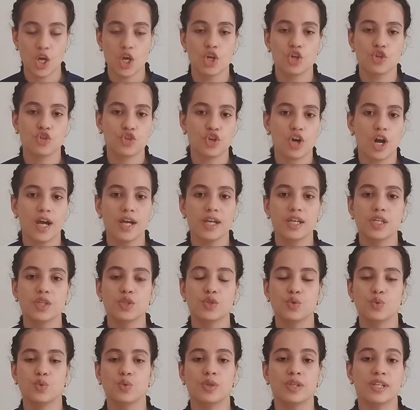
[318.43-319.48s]
Try
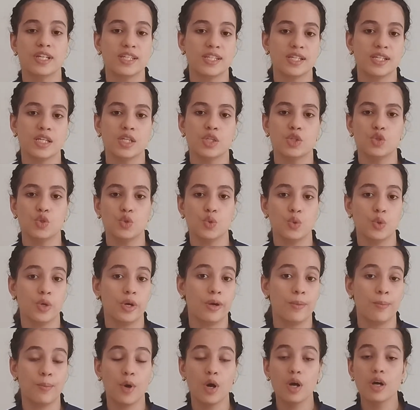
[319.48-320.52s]
to listen to a
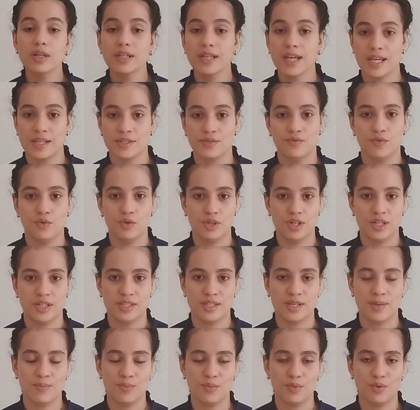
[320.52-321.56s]
podcast, for
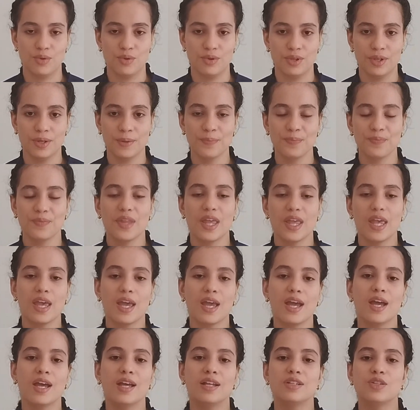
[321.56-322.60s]
example,
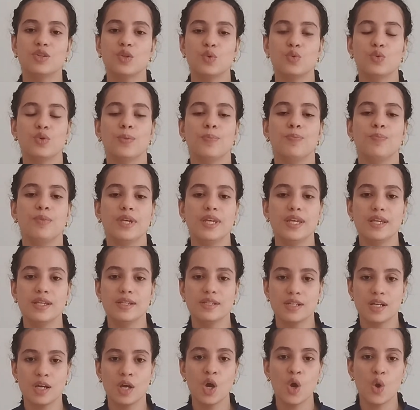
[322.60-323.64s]
and repeat
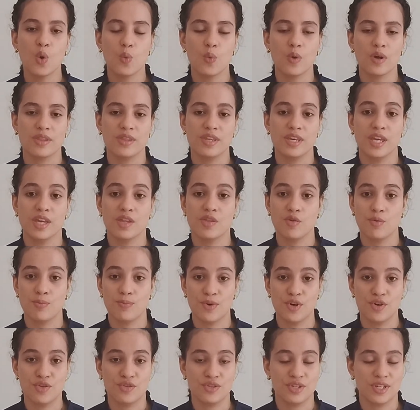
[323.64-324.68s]
what the other
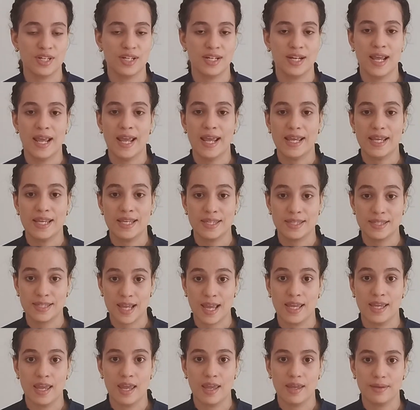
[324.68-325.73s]
person is
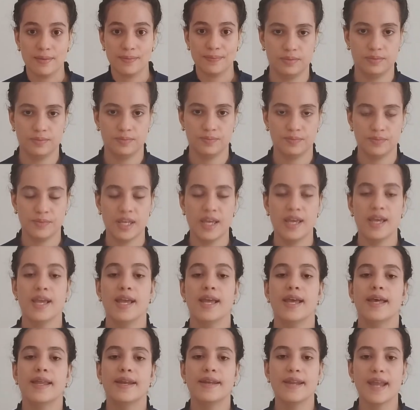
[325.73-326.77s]
saying.
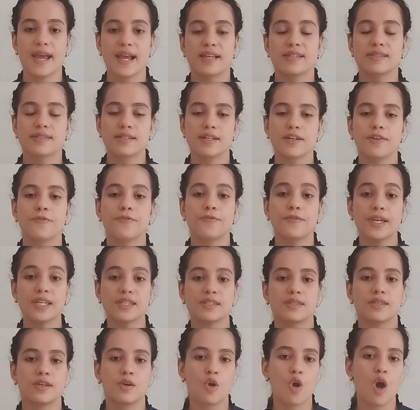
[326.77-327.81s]
Next, fix
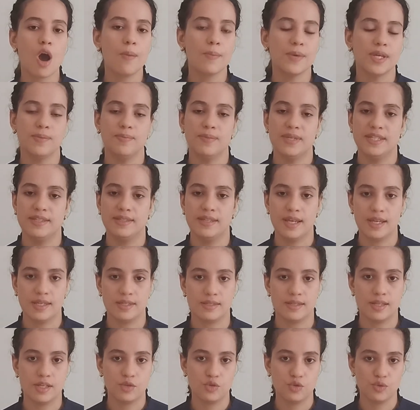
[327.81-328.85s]
the common mistakes
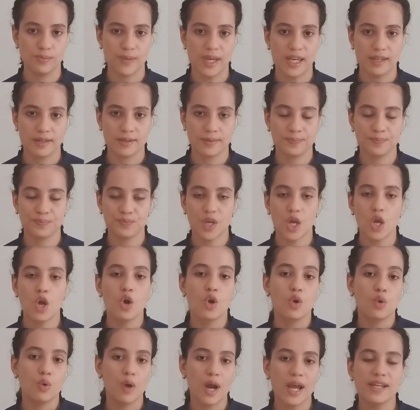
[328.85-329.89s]
that you make.
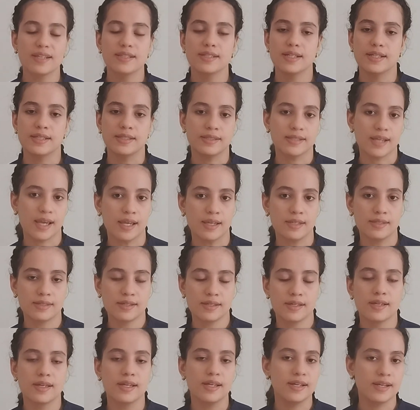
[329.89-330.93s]
Write a text,
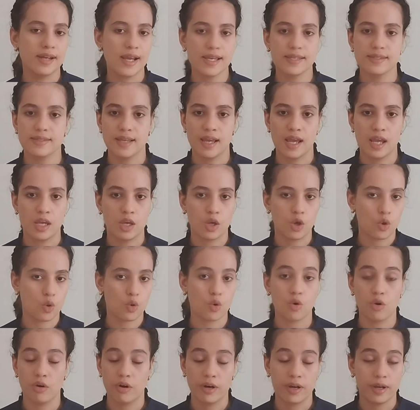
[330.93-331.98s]
an essay,
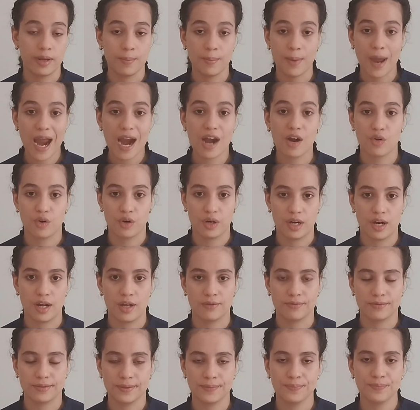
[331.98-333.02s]
or a paragraph,